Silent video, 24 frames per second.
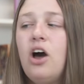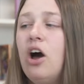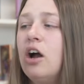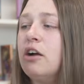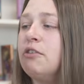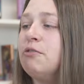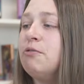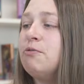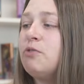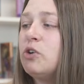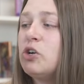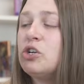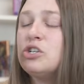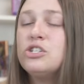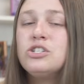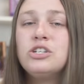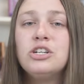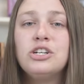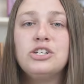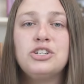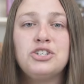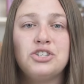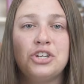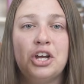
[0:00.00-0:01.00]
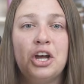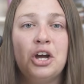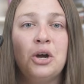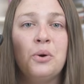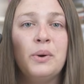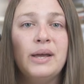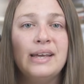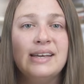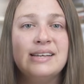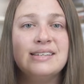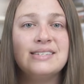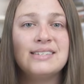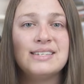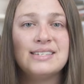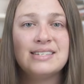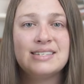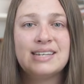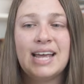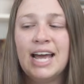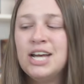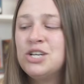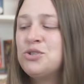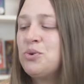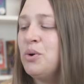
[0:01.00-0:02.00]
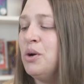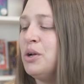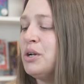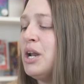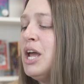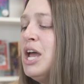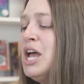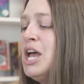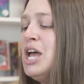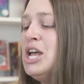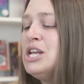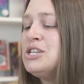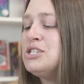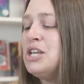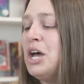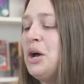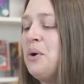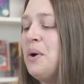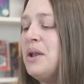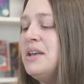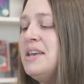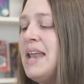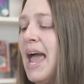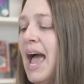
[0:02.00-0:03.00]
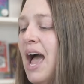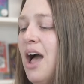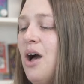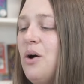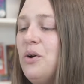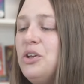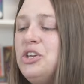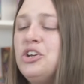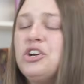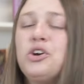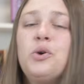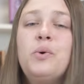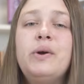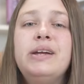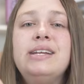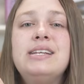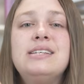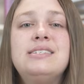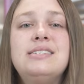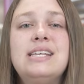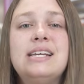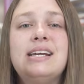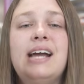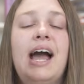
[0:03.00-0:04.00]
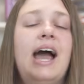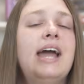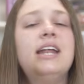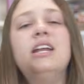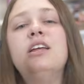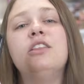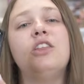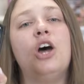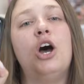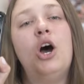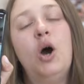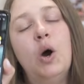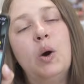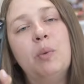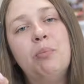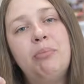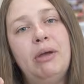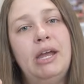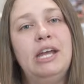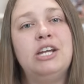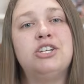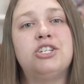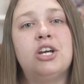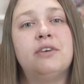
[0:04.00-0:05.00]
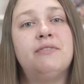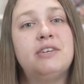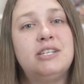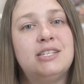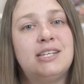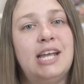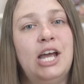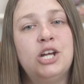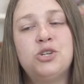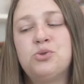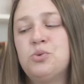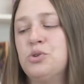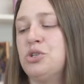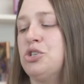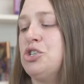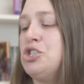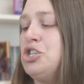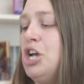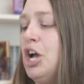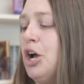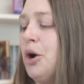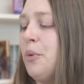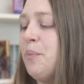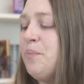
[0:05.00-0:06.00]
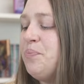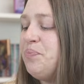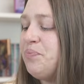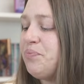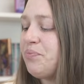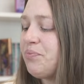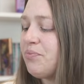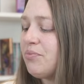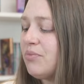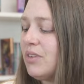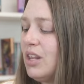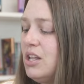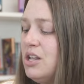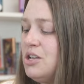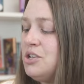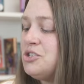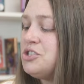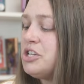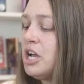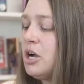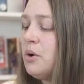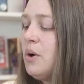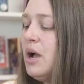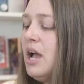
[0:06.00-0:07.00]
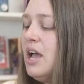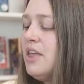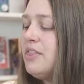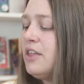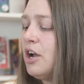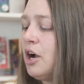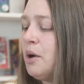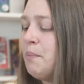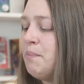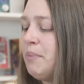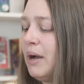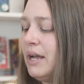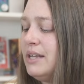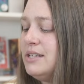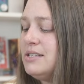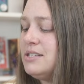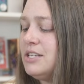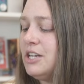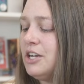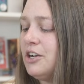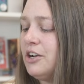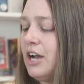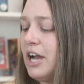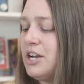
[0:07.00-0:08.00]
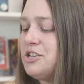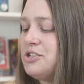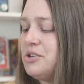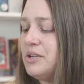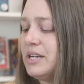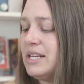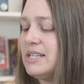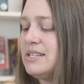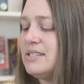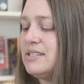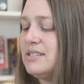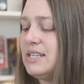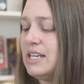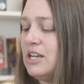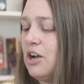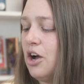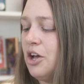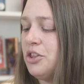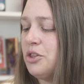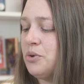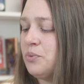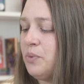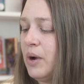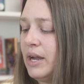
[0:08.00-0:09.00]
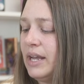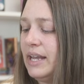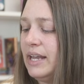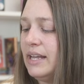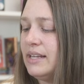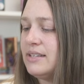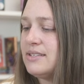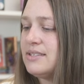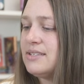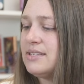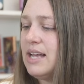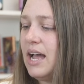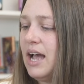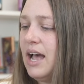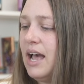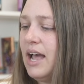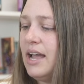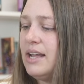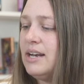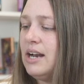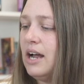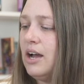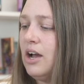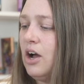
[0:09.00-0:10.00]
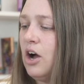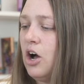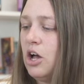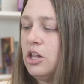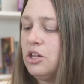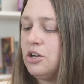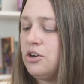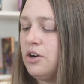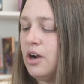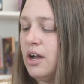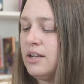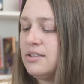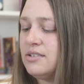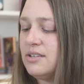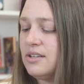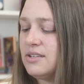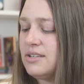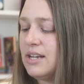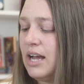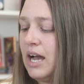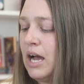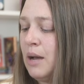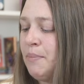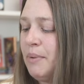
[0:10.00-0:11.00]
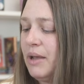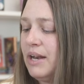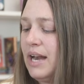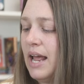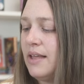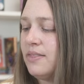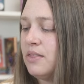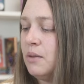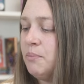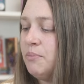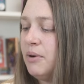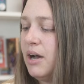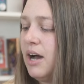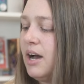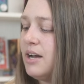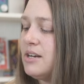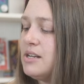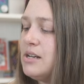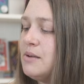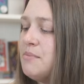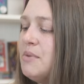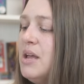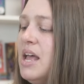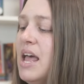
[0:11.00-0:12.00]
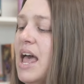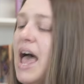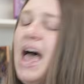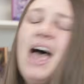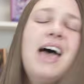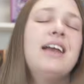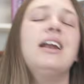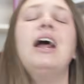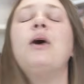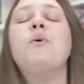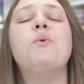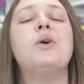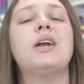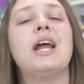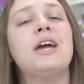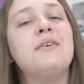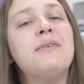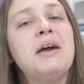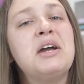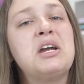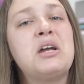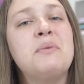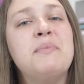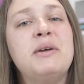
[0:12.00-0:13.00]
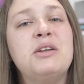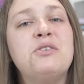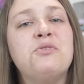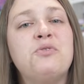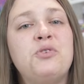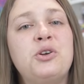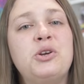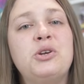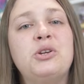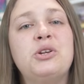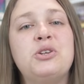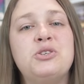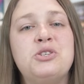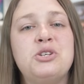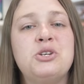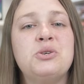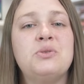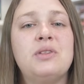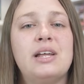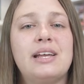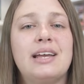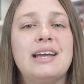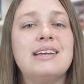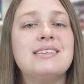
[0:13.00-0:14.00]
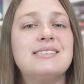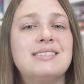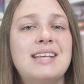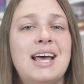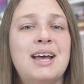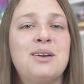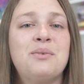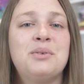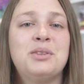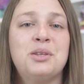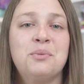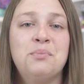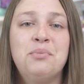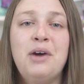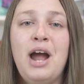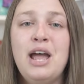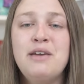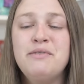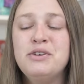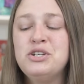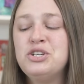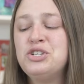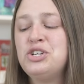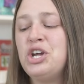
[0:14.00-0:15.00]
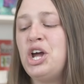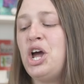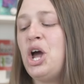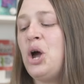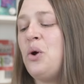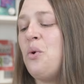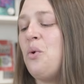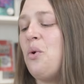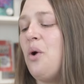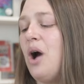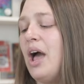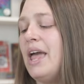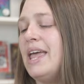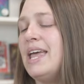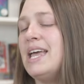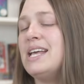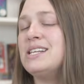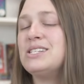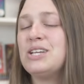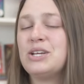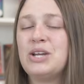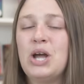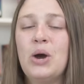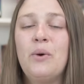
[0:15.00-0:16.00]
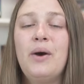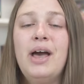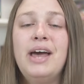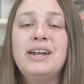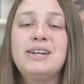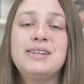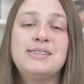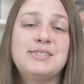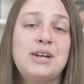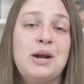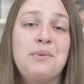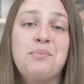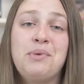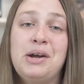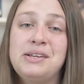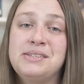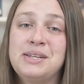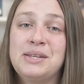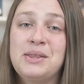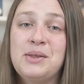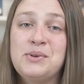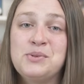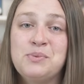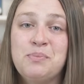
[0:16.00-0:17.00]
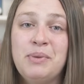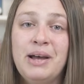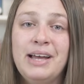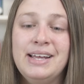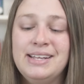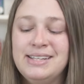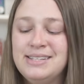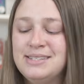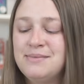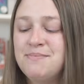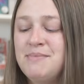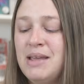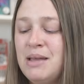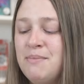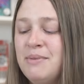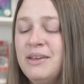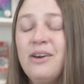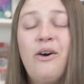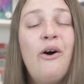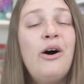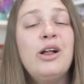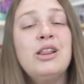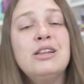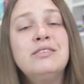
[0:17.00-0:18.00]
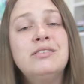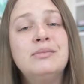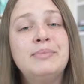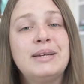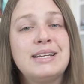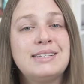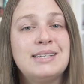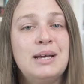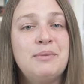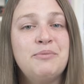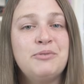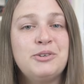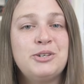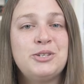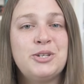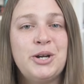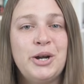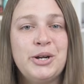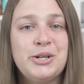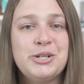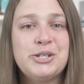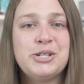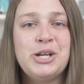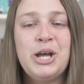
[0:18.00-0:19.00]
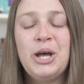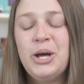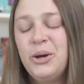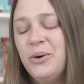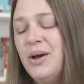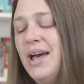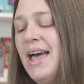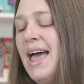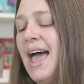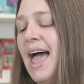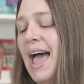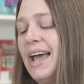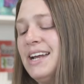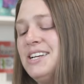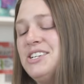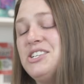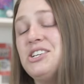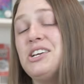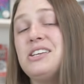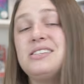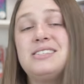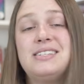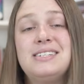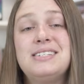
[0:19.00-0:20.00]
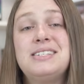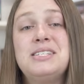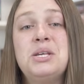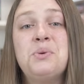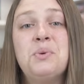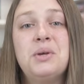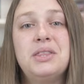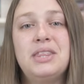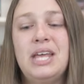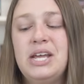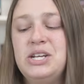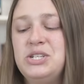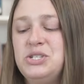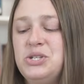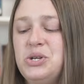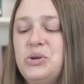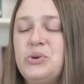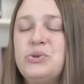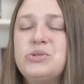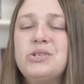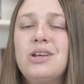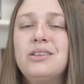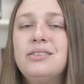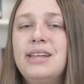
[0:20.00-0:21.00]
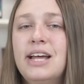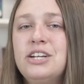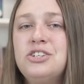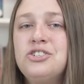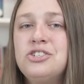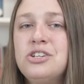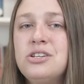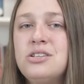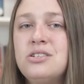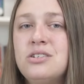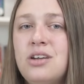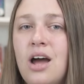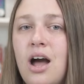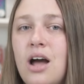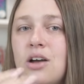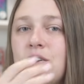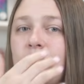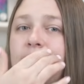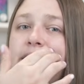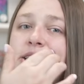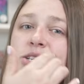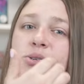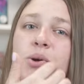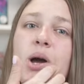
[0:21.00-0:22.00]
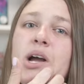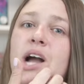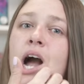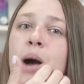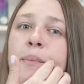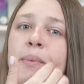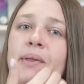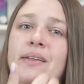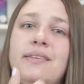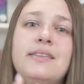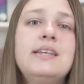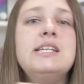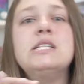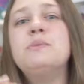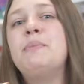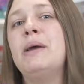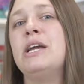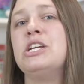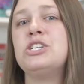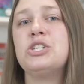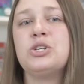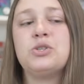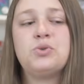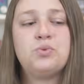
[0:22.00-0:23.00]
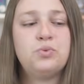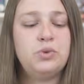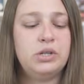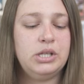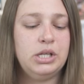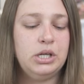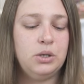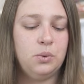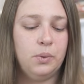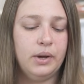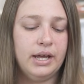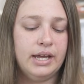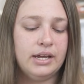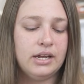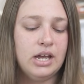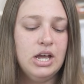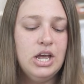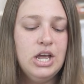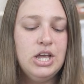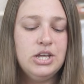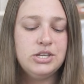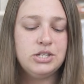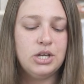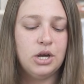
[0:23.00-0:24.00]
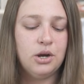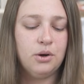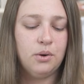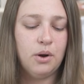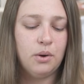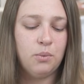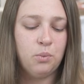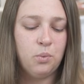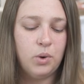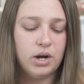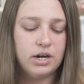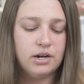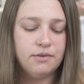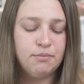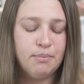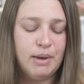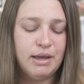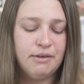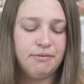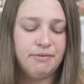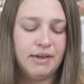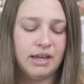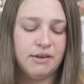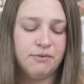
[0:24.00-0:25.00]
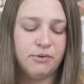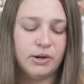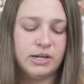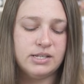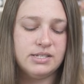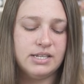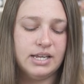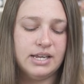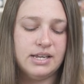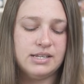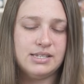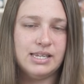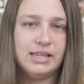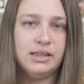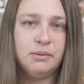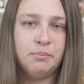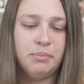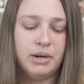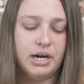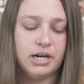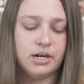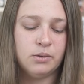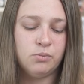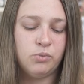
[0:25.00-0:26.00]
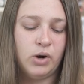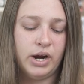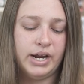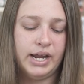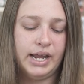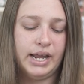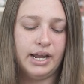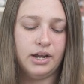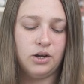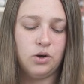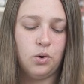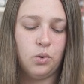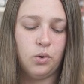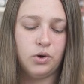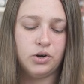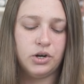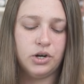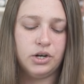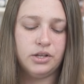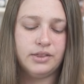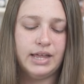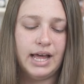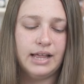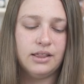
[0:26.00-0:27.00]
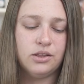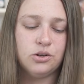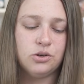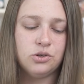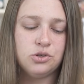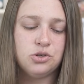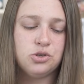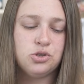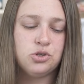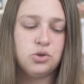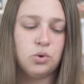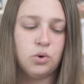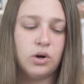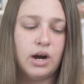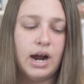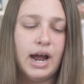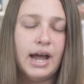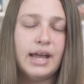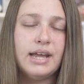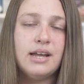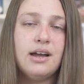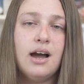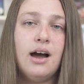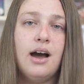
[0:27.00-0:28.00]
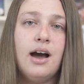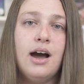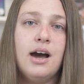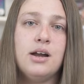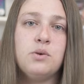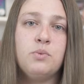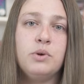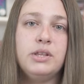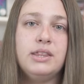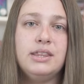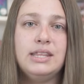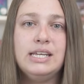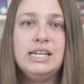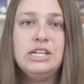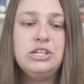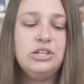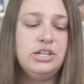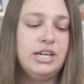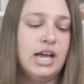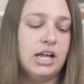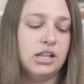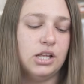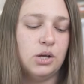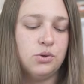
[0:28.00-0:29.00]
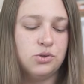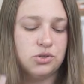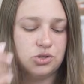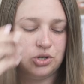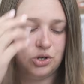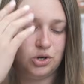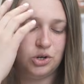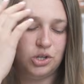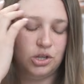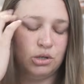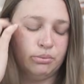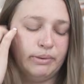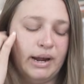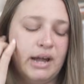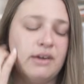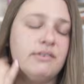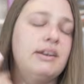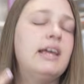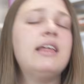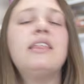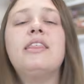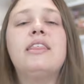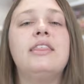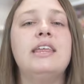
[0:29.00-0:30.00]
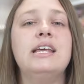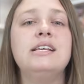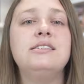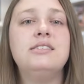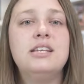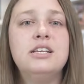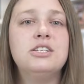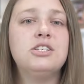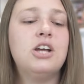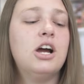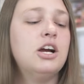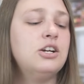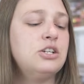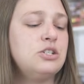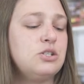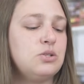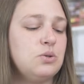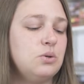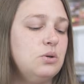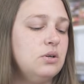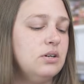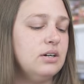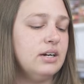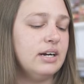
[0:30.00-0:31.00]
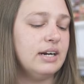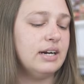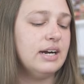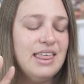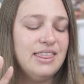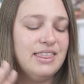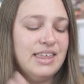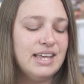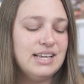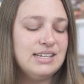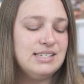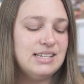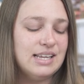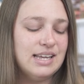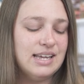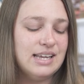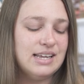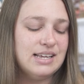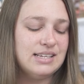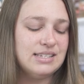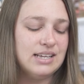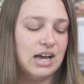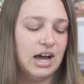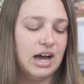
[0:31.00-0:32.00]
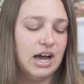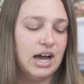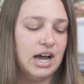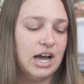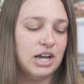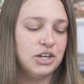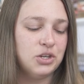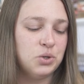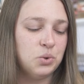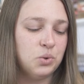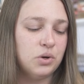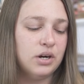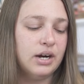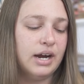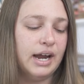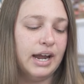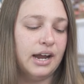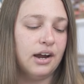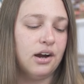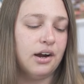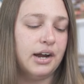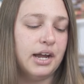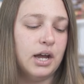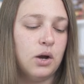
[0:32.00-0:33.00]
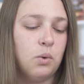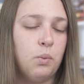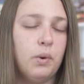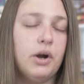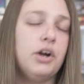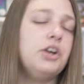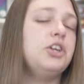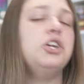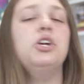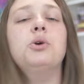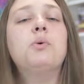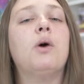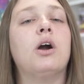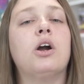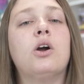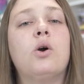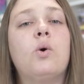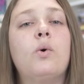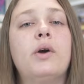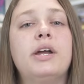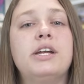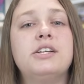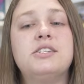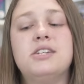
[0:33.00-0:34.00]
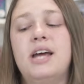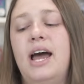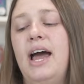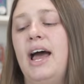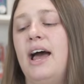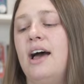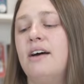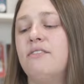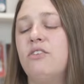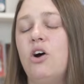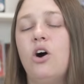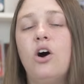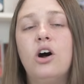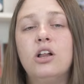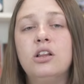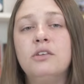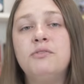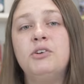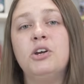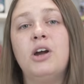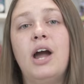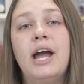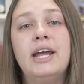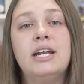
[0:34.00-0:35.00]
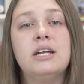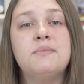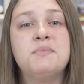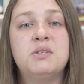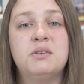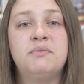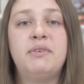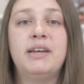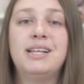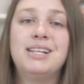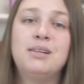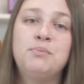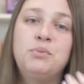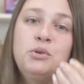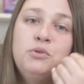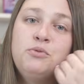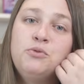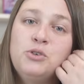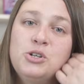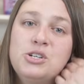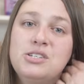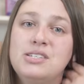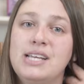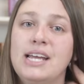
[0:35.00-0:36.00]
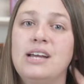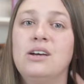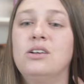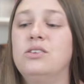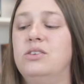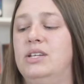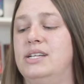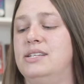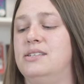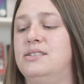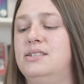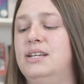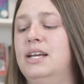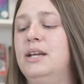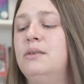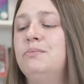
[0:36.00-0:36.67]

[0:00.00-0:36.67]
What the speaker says: Our first show is scheduled. So now you're going to see kind of the homepage of a scheduled show. So there are buttons here, as you can see on the right-hand side, all across the top and at the bottom. And what I recommend for you to do, like I said, with the private show is go ahead and start pressing those buttons. Maybe all of them except for start show, and just see what they do. So let's just toggle into a couple of these pages really quick. So one of my favorites is in the bottom right-hand corner, that little store icon with the yellow circle around it. This is our store. This is your area where you are going to have all of your items available for sale listed.